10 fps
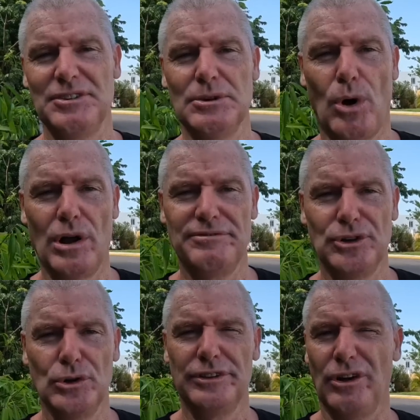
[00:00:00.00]
give you my
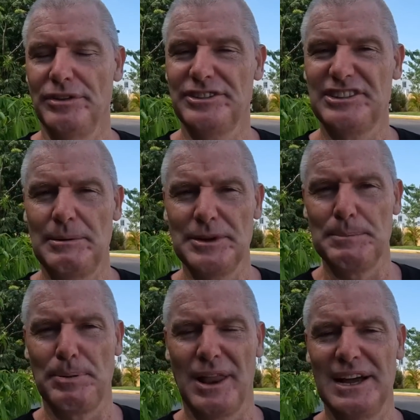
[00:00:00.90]
views on some of
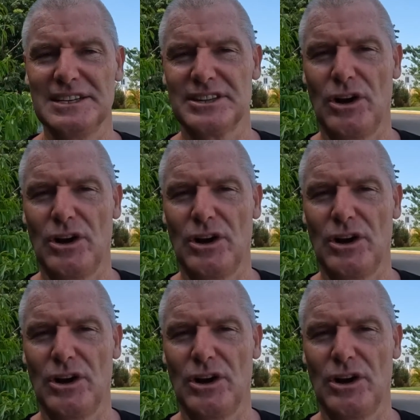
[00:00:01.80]
the players